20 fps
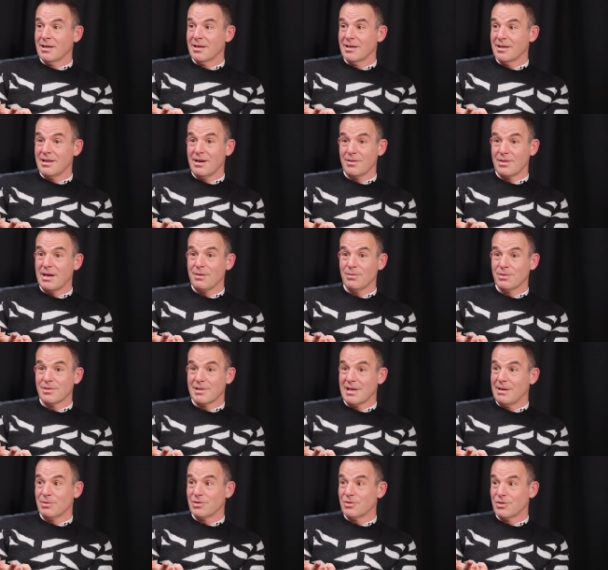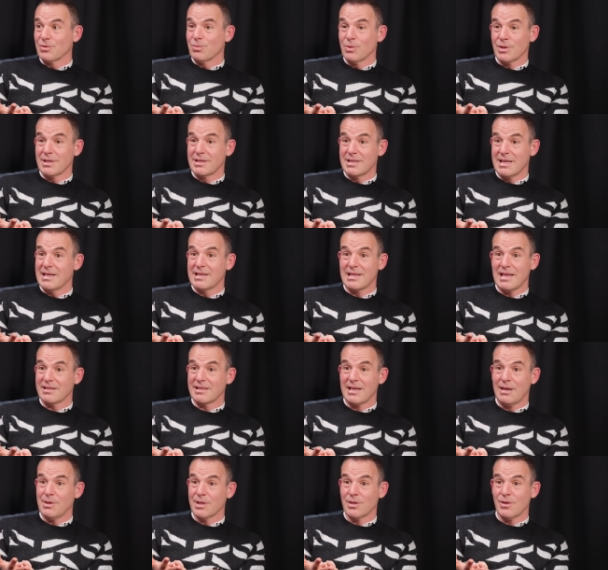you know, that was, that was just what I did.
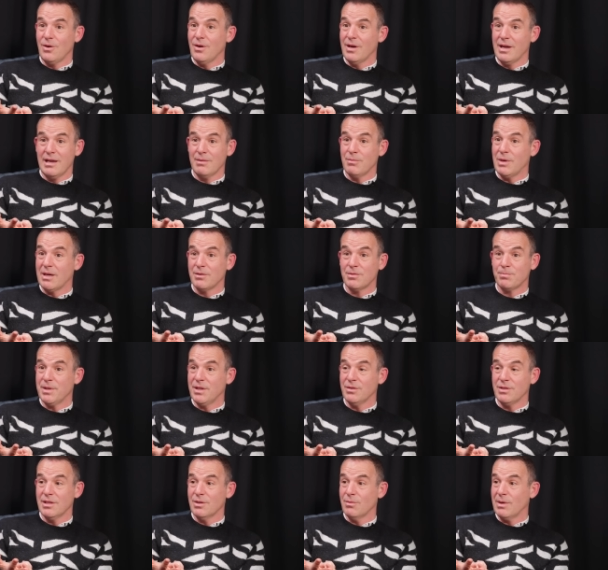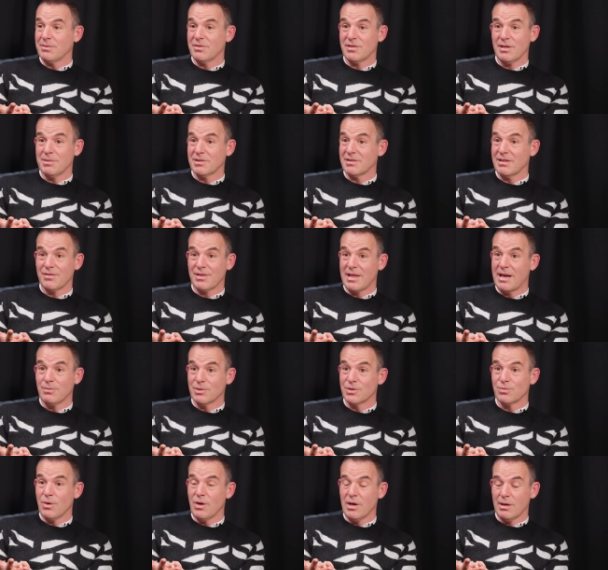That's how I got here. When I was building the website myself, that
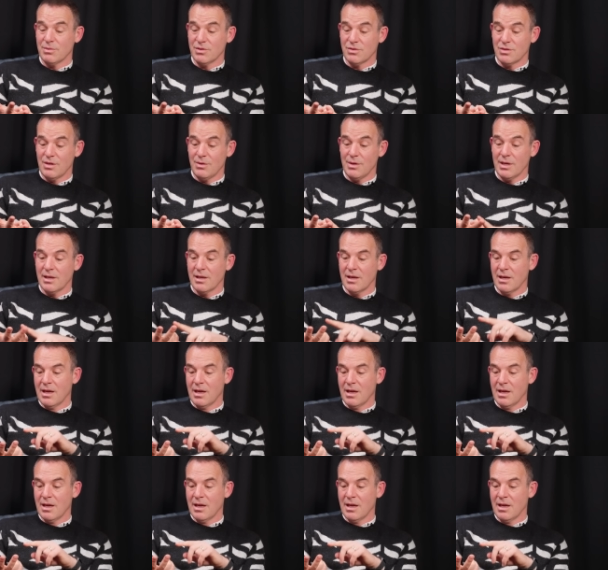was what I was doing.